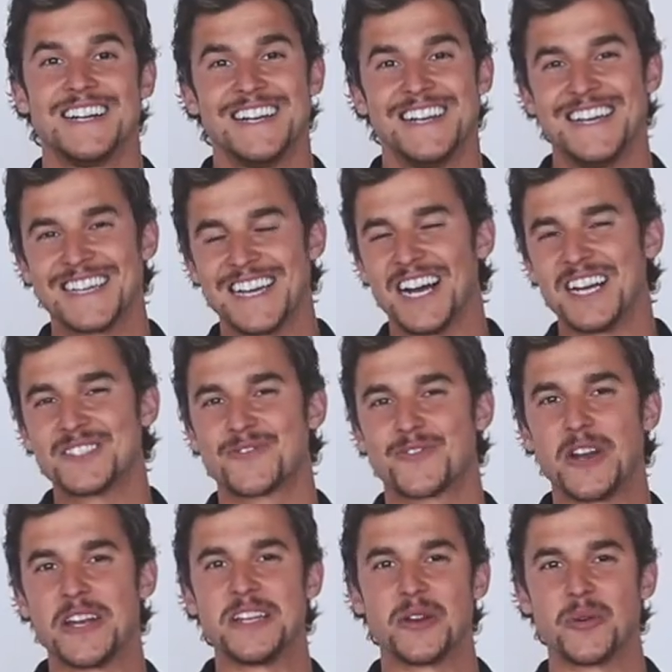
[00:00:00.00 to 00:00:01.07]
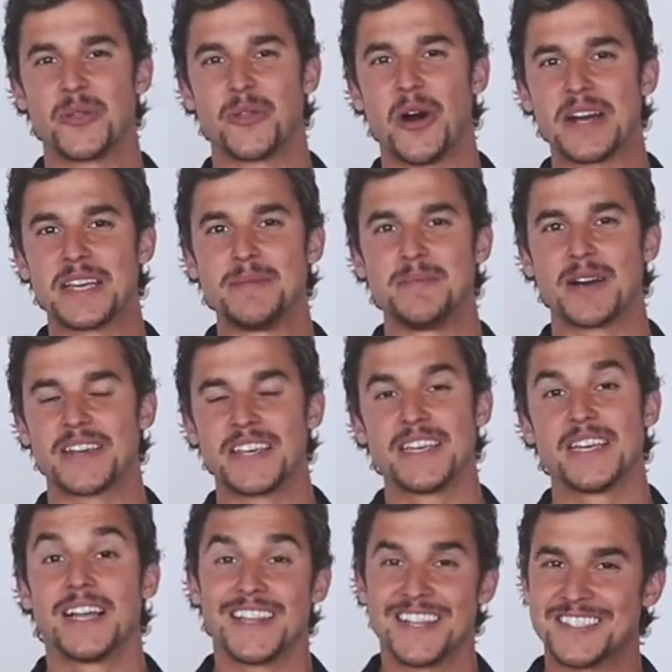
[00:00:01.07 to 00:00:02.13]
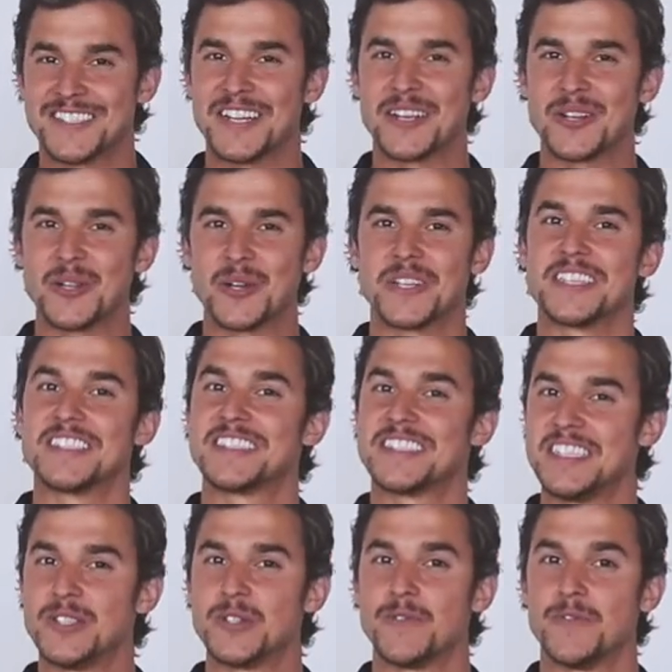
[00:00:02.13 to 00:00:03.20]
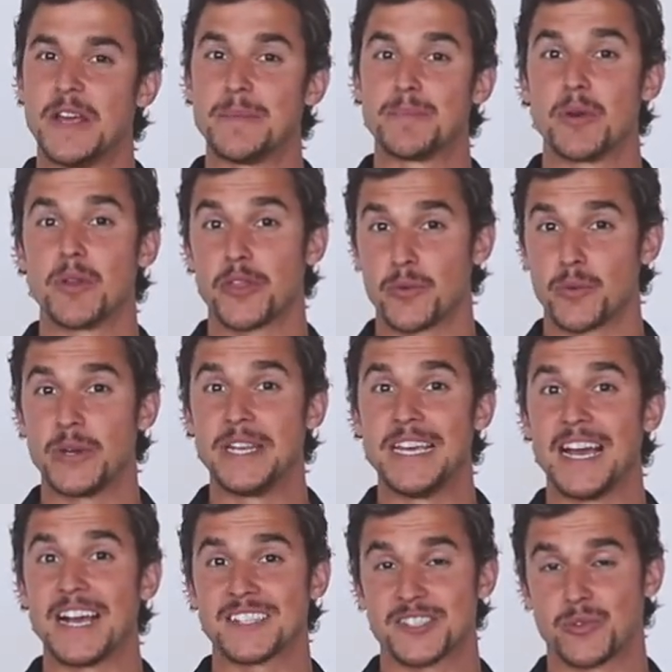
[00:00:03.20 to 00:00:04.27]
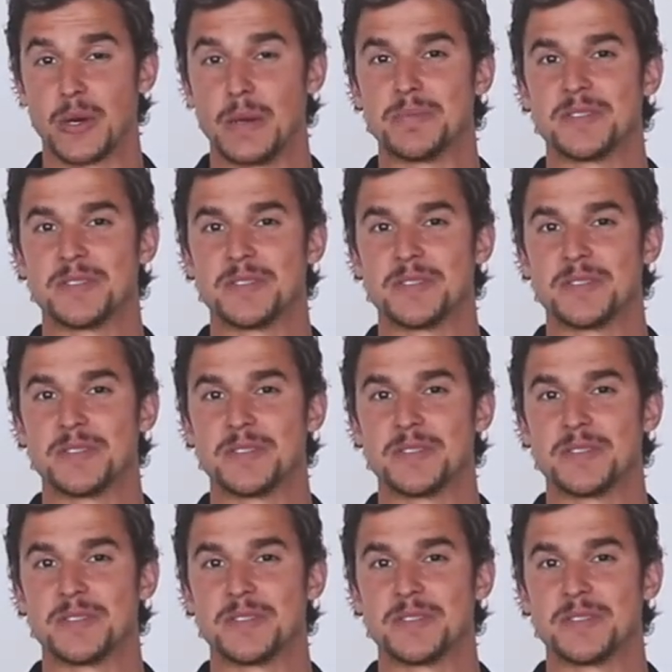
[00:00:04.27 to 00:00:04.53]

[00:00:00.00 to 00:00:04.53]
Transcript: Hey guys, Freddie here with Hockey Monkey. Let's take a look at the Senior Vapor 3X Grip